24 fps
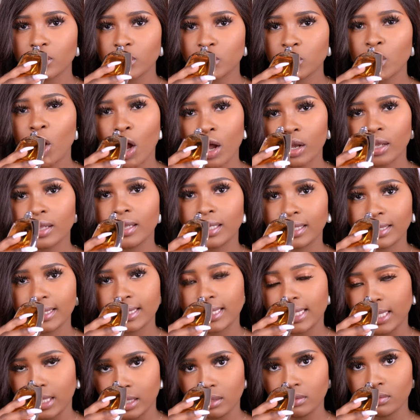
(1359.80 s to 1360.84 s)

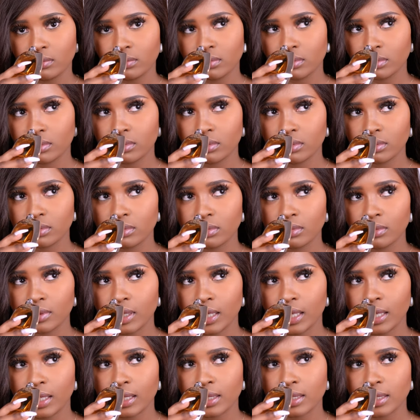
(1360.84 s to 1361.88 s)
chocolatey.
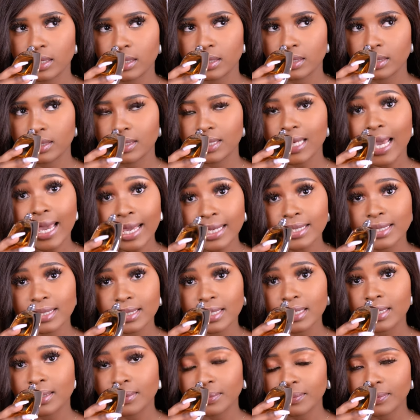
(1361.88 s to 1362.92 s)
It's
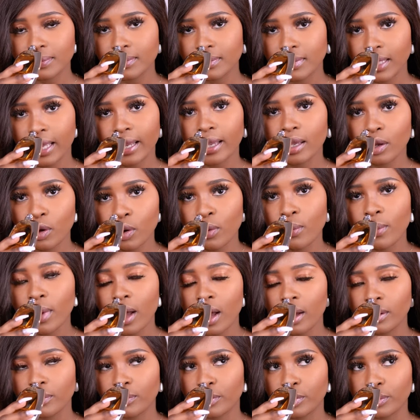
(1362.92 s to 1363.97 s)
tasty, like a
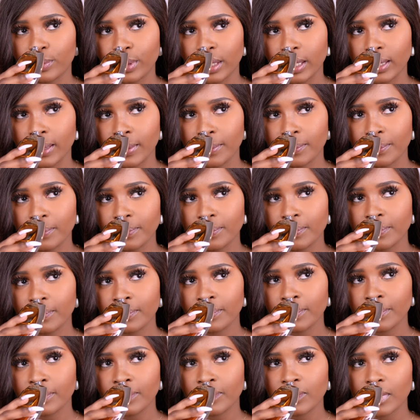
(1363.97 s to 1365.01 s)
gourmand would be.
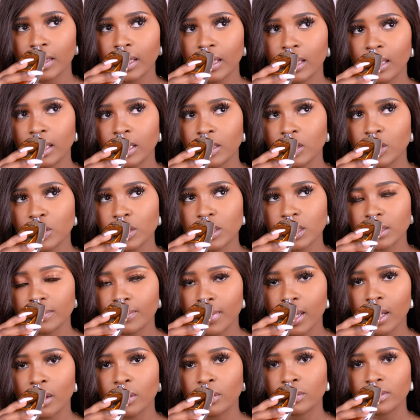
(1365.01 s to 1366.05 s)
It just
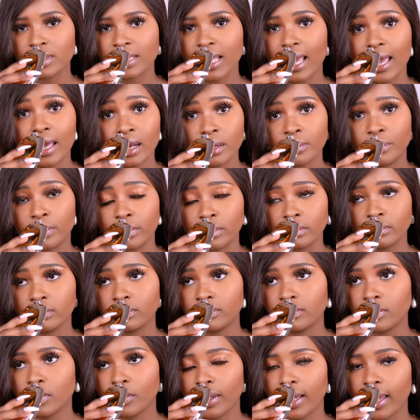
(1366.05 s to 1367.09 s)
smells edible,
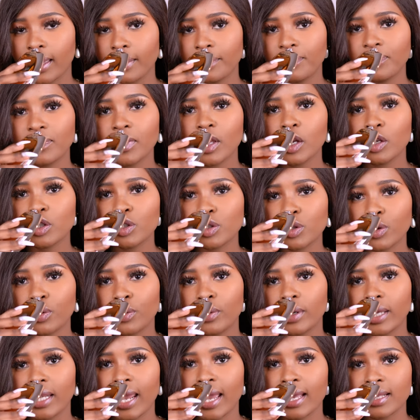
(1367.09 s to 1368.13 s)
okay?
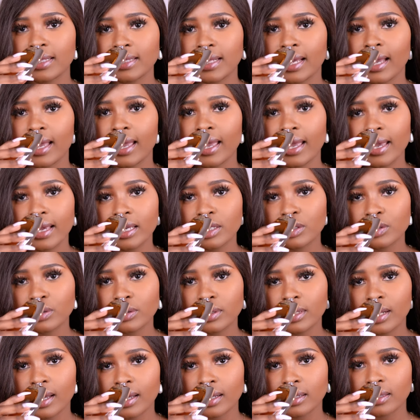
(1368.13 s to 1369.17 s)
So it has that
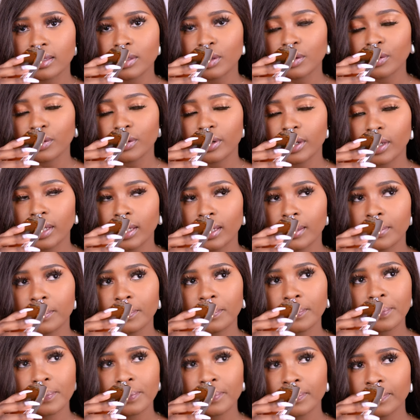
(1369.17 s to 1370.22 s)
hazelnut
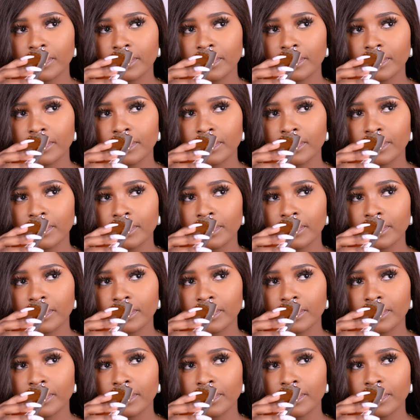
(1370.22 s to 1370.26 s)
cream,